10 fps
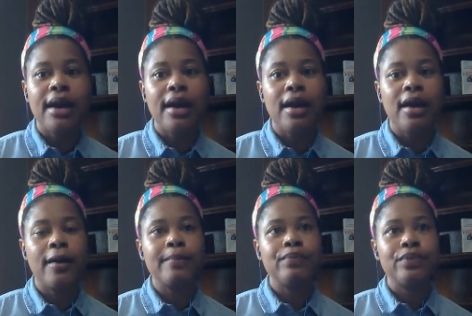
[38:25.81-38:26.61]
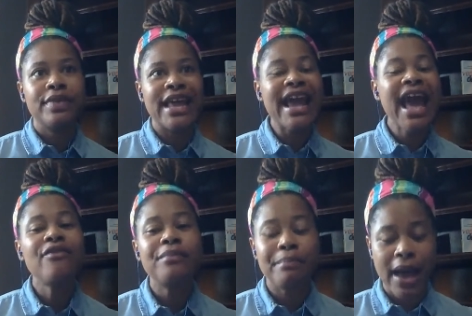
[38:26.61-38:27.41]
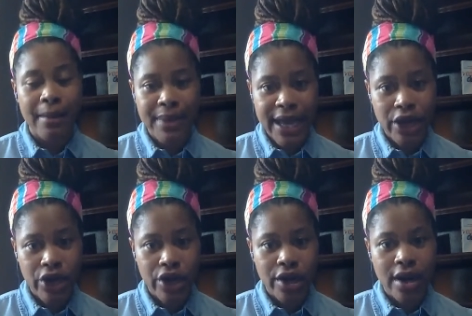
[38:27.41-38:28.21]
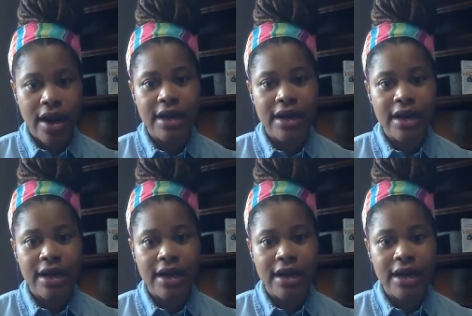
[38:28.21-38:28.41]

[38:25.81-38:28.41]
they have a better